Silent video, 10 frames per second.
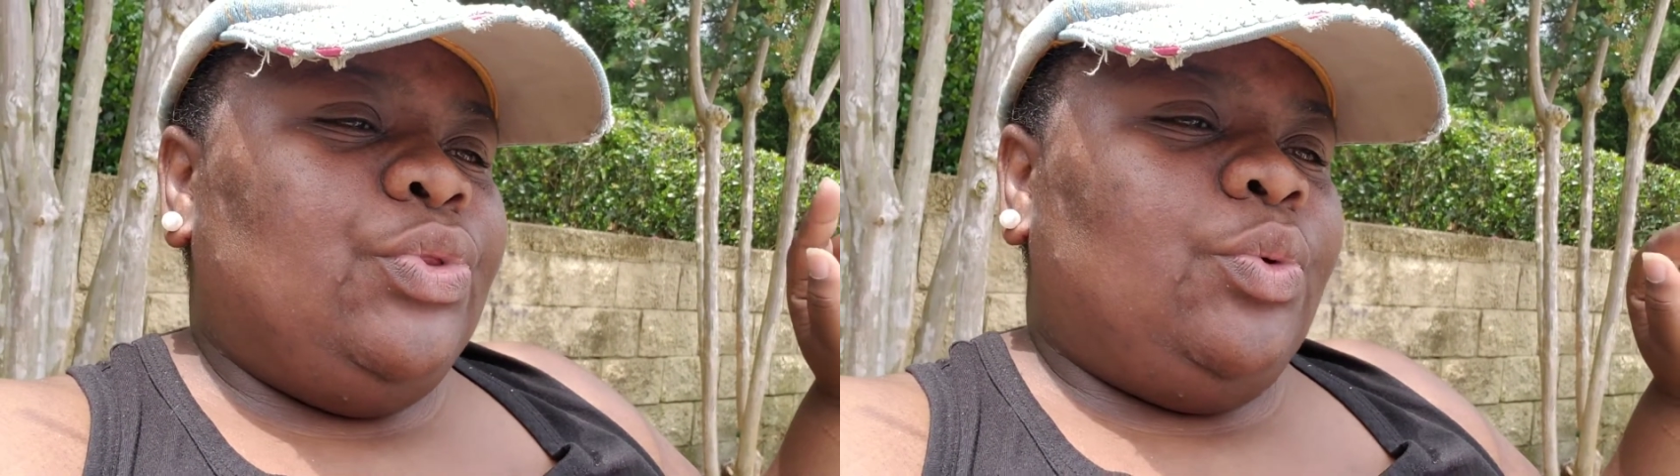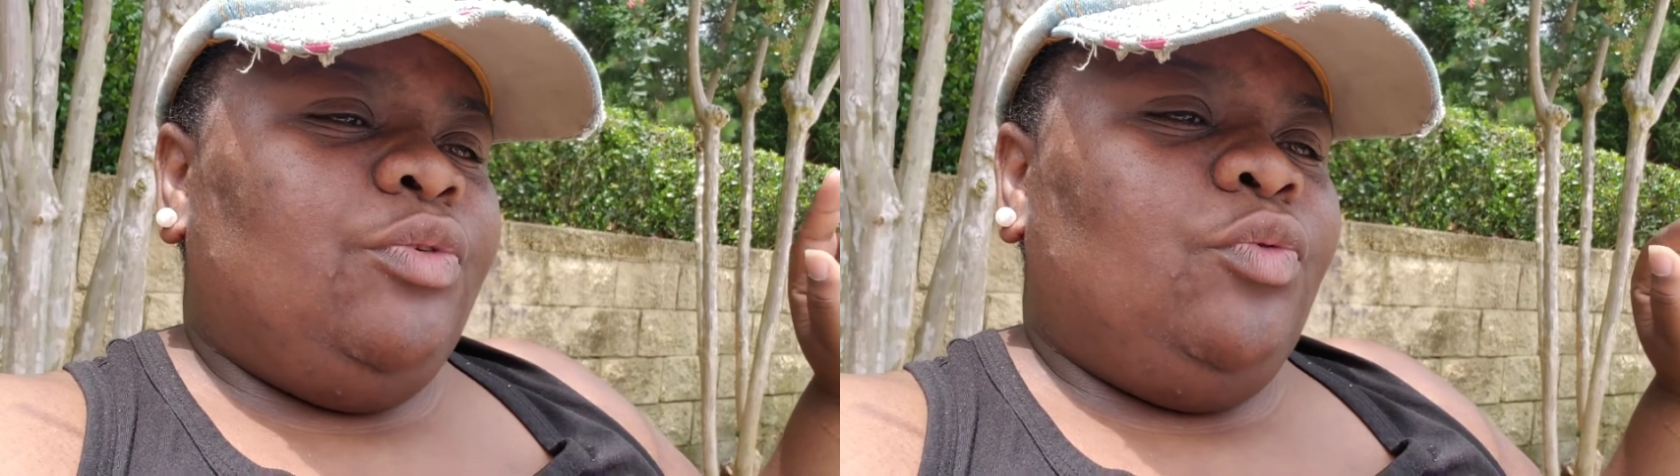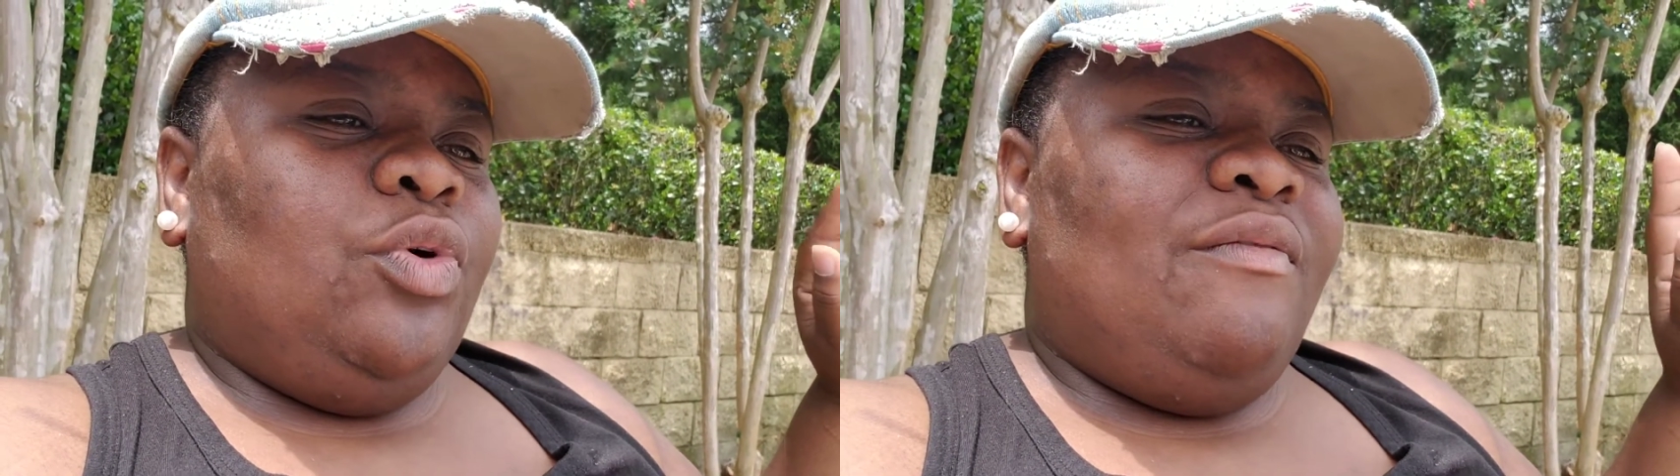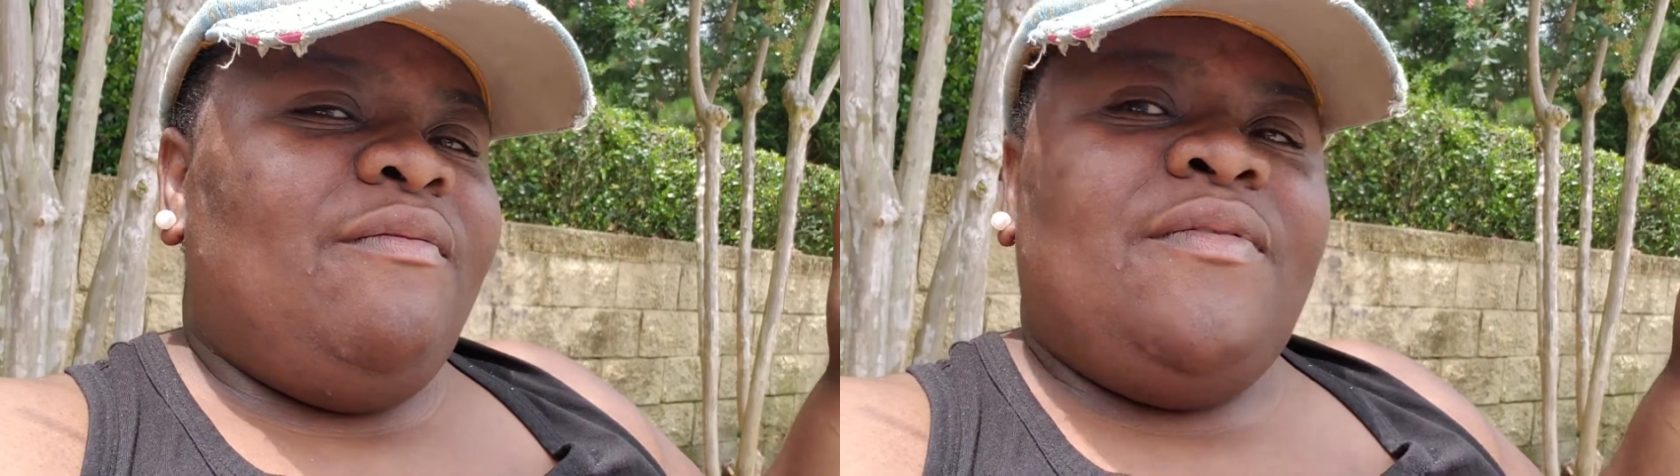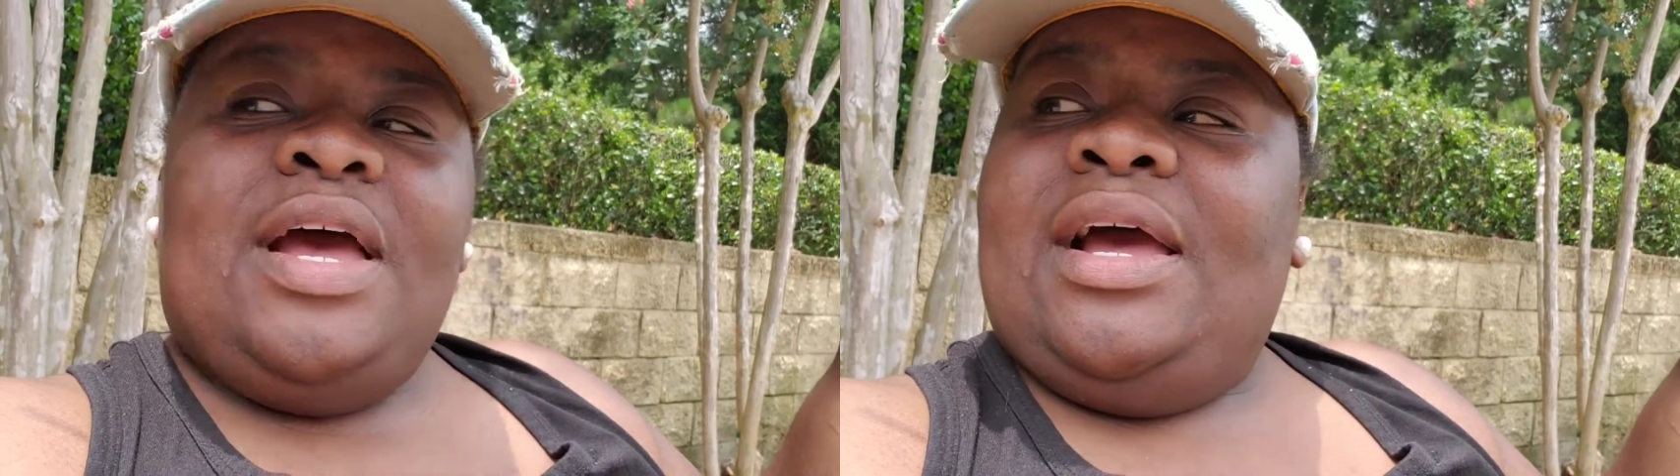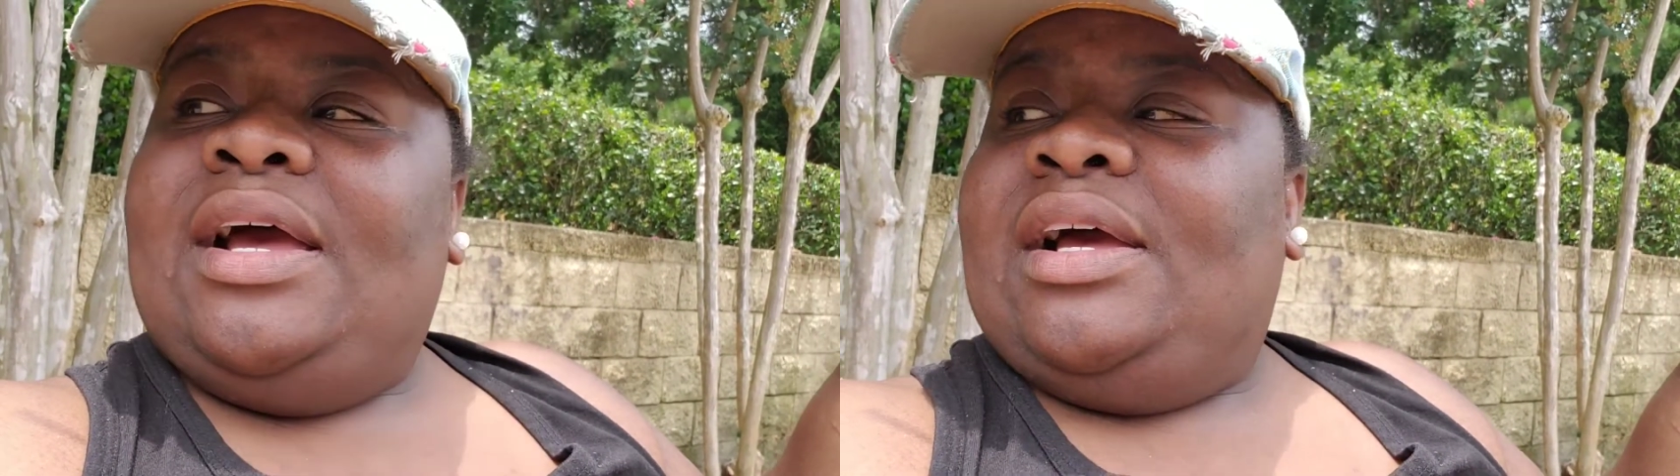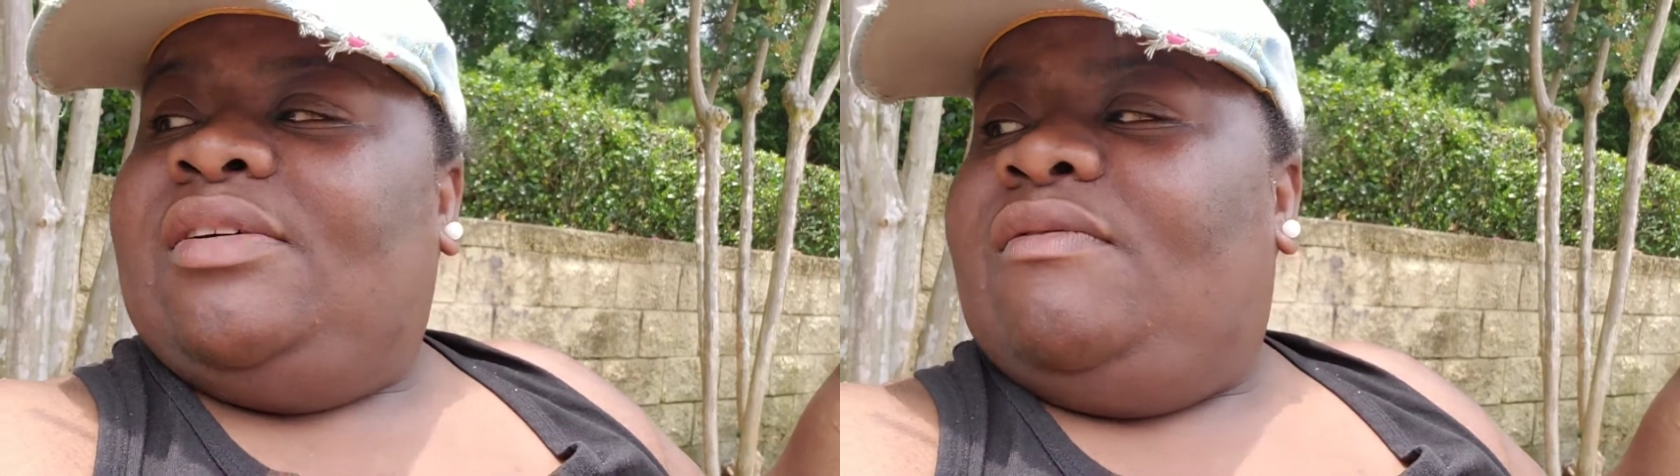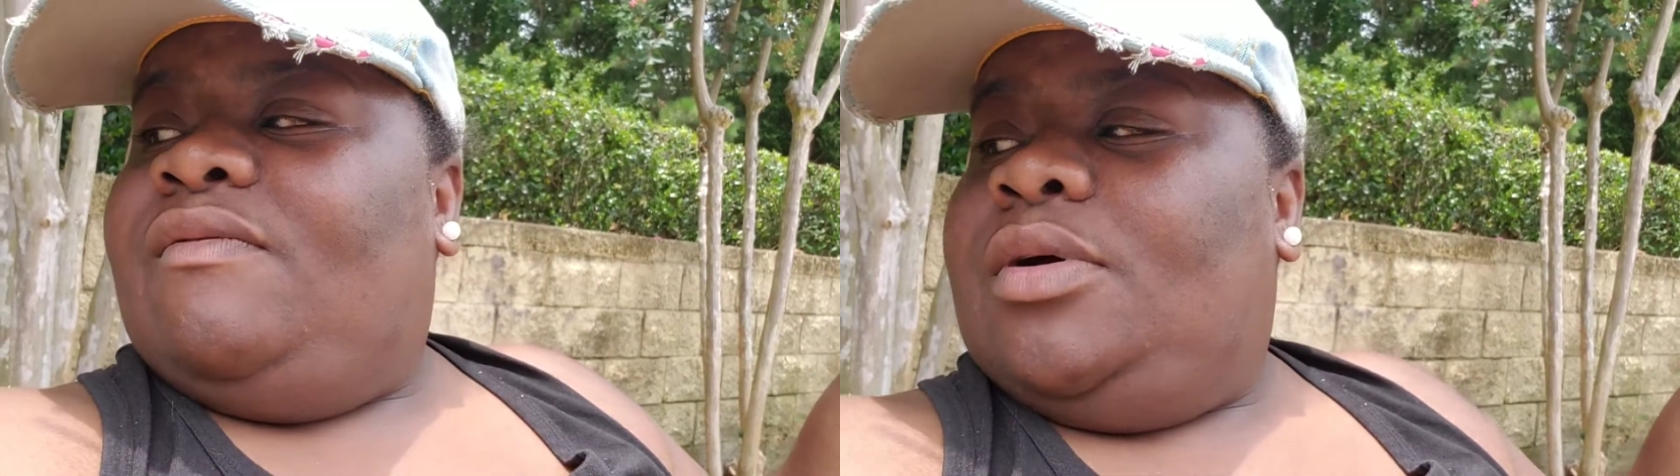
three, four, five